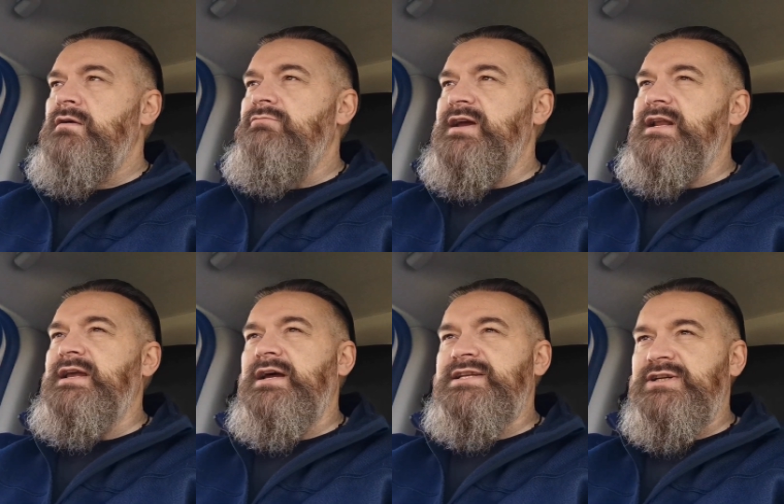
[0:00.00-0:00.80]

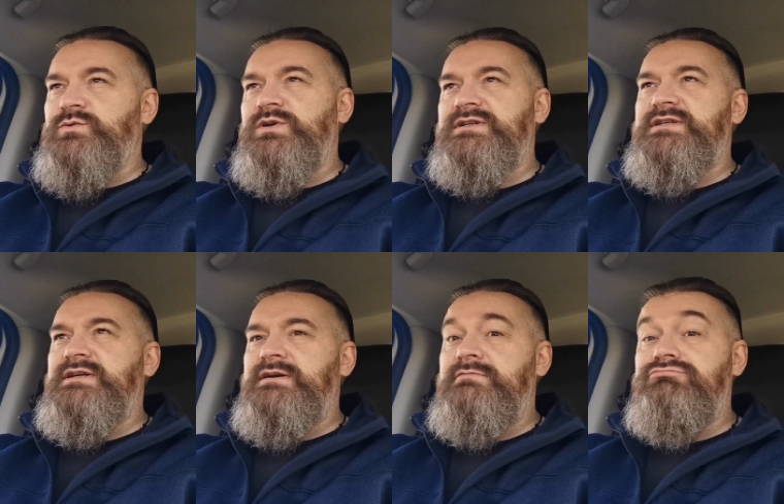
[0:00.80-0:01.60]
Really, I just want
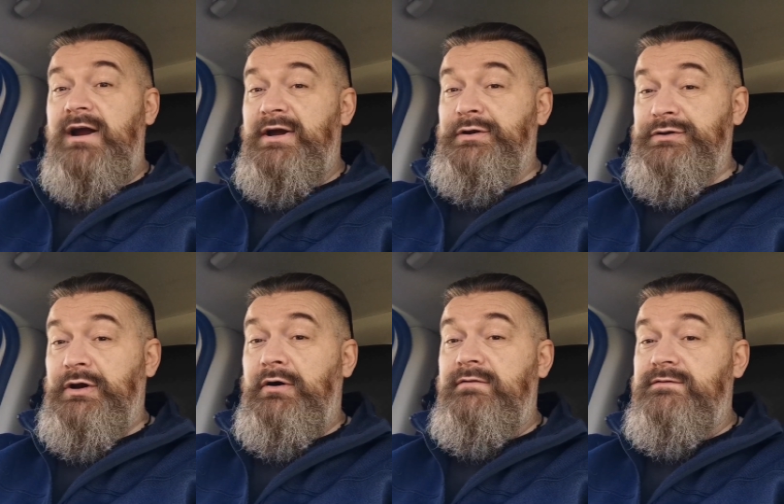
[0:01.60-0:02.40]
to round
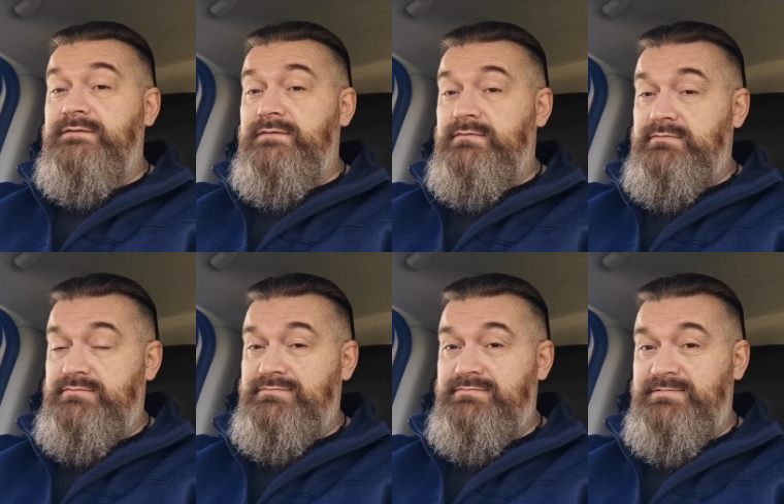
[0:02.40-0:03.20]
off
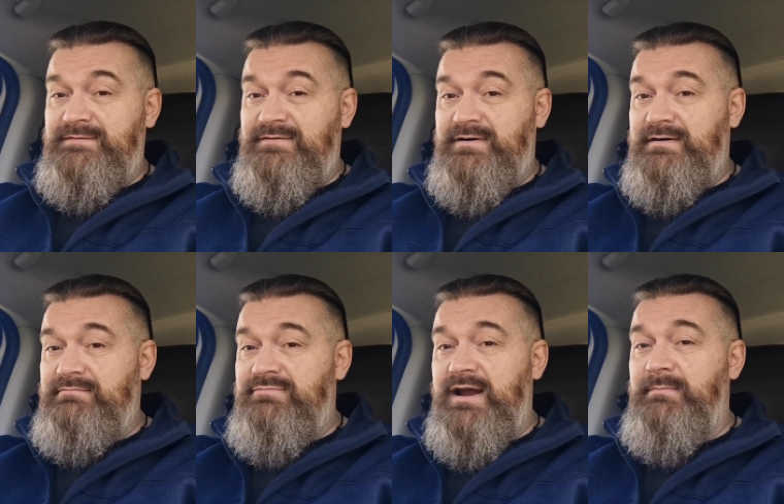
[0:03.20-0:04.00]
before I
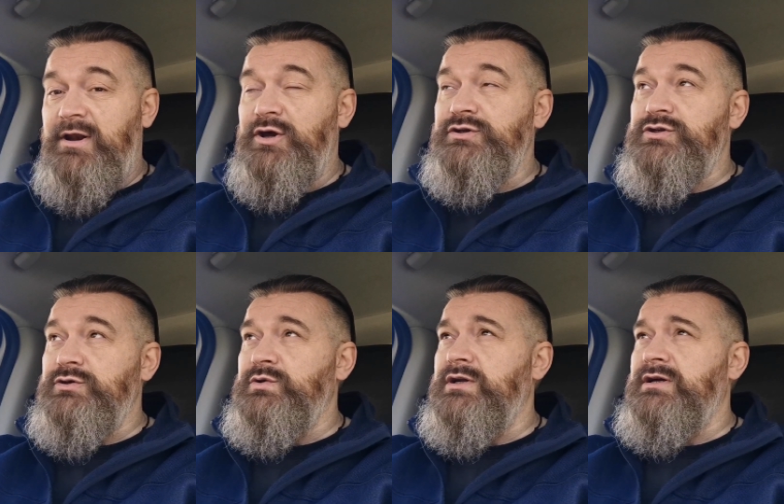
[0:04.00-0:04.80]
ramble on
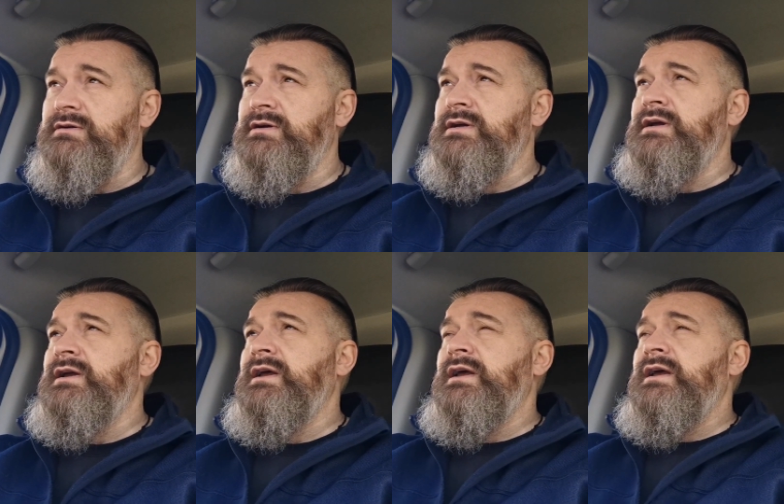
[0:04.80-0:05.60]
too long
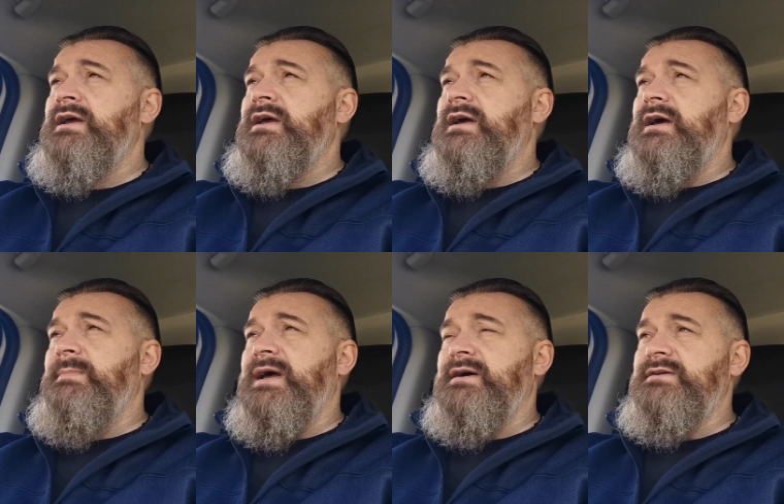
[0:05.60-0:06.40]

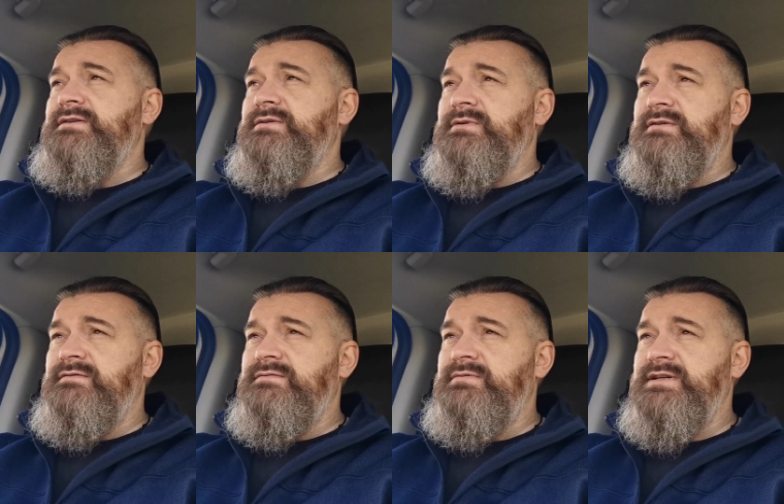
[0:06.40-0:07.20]
about sort
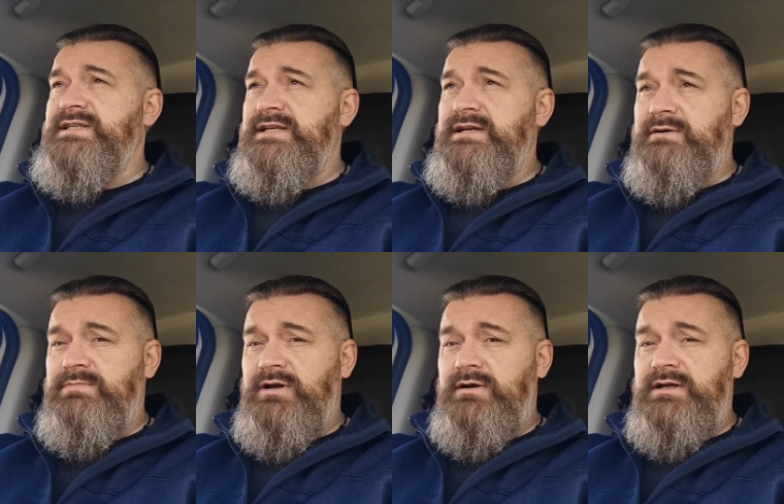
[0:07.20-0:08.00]
of
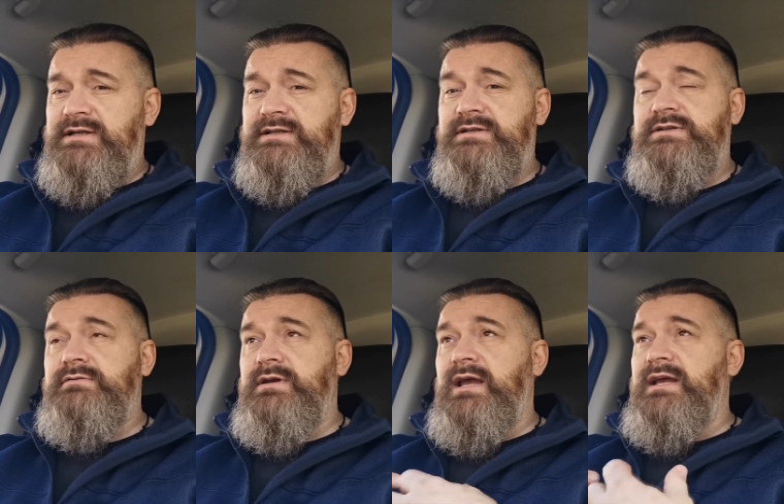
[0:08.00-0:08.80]
Sigrblot, and
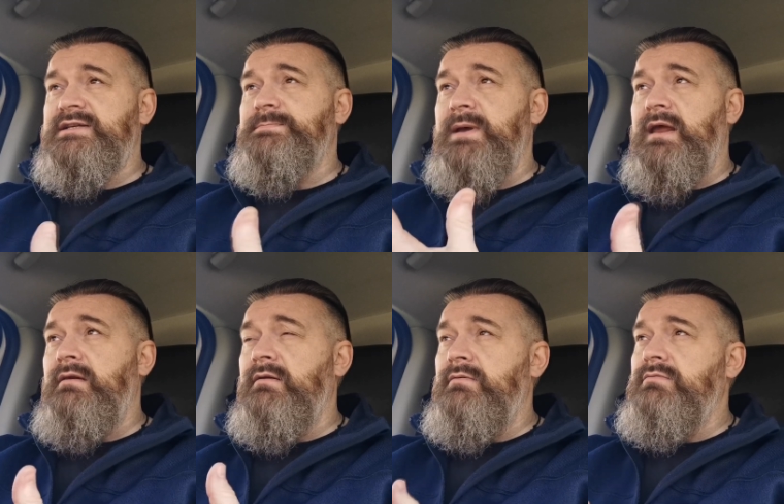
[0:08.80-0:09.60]
it's
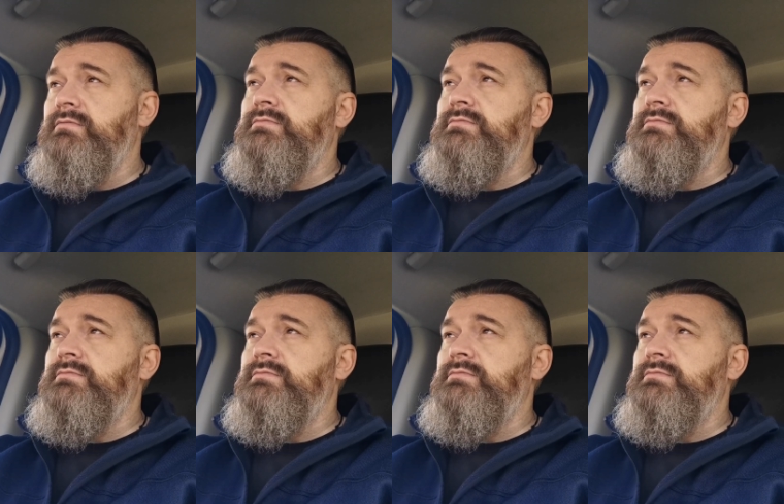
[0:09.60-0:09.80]
been,